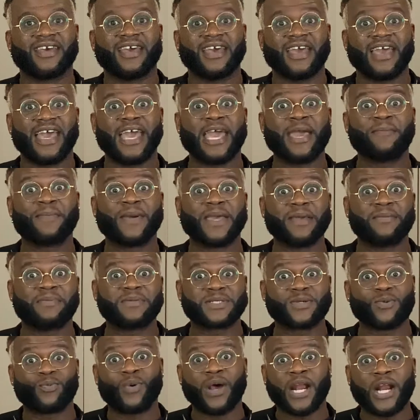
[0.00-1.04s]
Hey peeps,
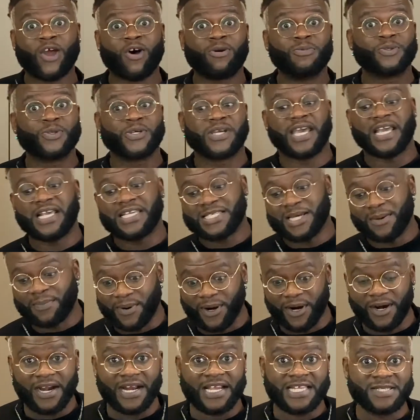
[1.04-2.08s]
welcome to King
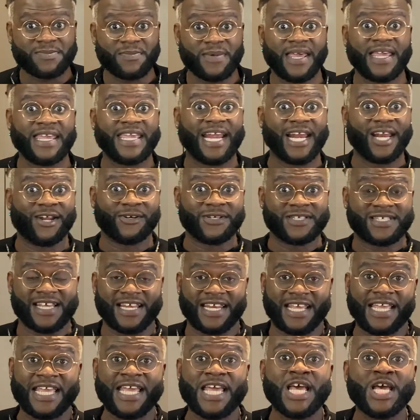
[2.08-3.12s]
Supper. It's me again,
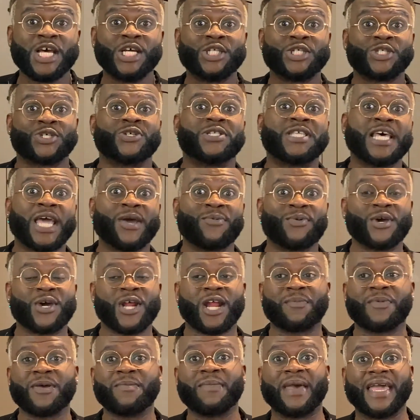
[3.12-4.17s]
Nonseni. Today we're gonna
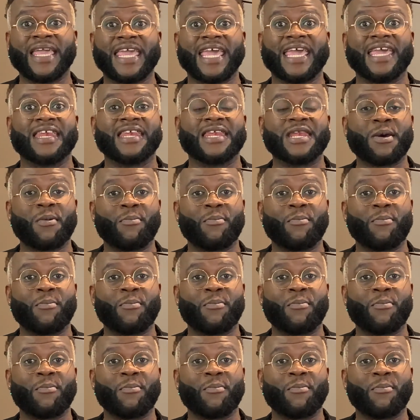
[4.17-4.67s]
be making